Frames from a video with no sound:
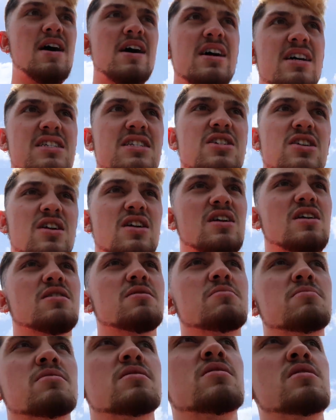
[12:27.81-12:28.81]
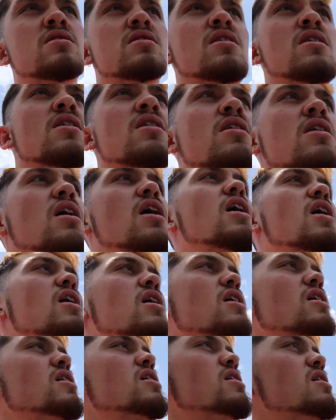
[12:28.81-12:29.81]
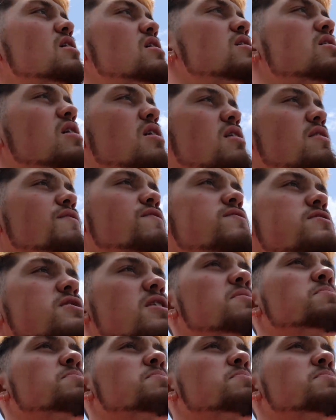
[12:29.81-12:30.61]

my Instagram. Uh,